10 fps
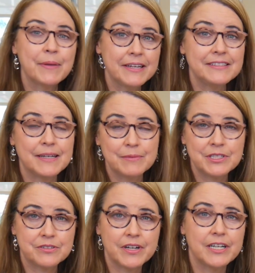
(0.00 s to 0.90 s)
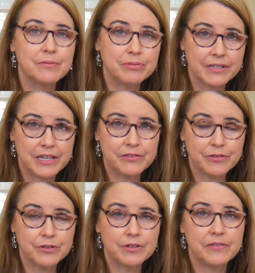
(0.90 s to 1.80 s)
going to demonstrate a
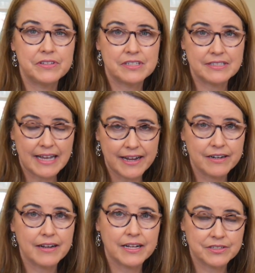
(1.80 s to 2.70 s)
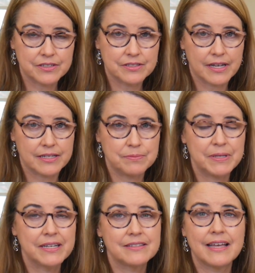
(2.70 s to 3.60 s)
playthrough of this entire exercise
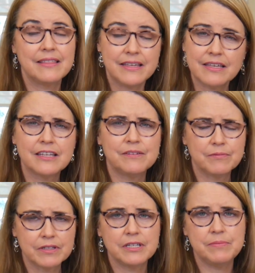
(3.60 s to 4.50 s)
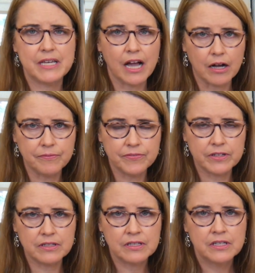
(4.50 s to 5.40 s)
because I think it can really be
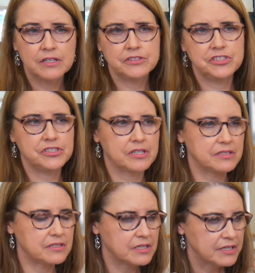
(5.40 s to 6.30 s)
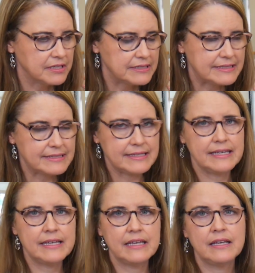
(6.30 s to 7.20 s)
helpful to just
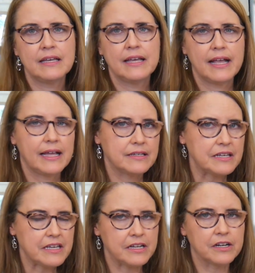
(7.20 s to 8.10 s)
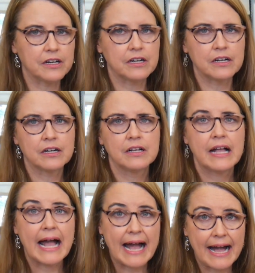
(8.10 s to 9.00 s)
see and hear
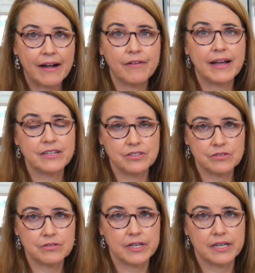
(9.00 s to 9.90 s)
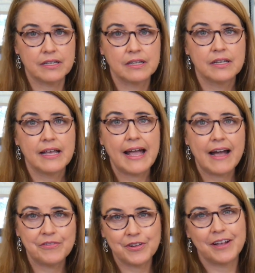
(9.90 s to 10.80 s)
how I do it
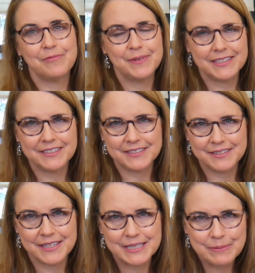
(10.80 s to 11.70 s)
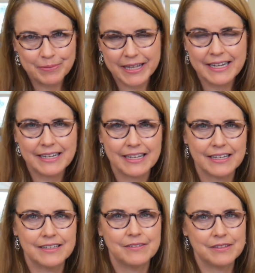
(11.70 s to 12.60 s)
after I've been just explaining
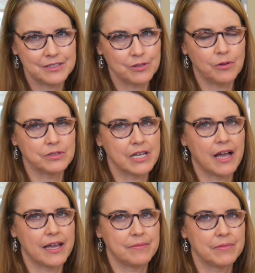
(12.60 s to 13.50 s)
it this whole time.